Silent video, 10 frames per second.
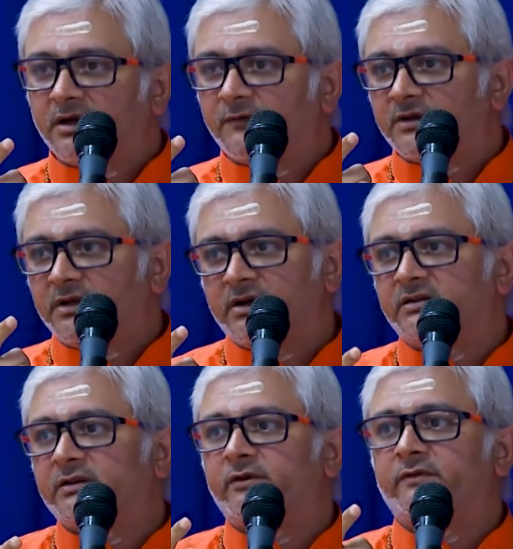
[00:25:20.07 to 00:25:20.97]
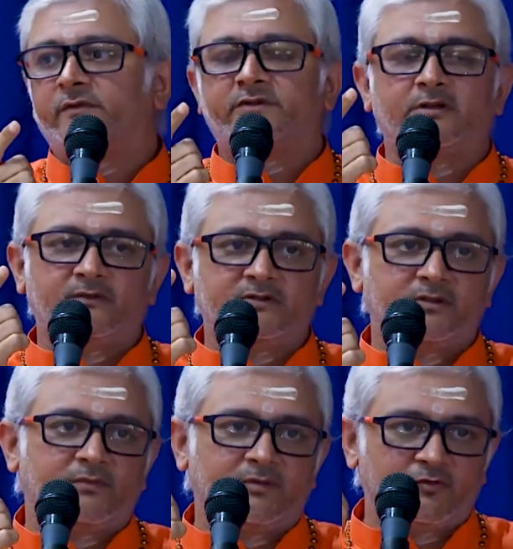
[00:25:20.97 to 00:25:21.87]
after that is 75th year of
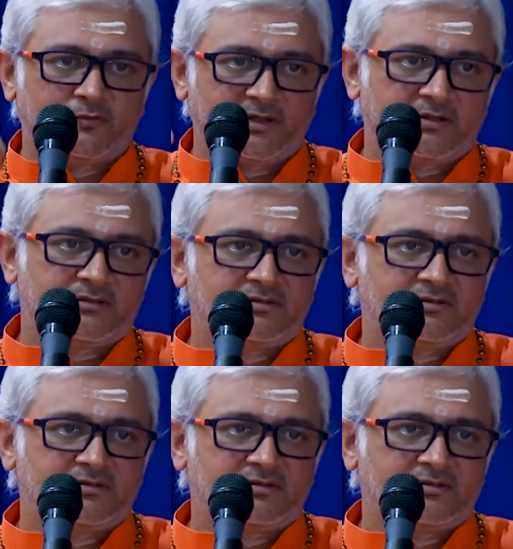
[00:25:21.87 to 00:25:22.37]
Chinmaya movement.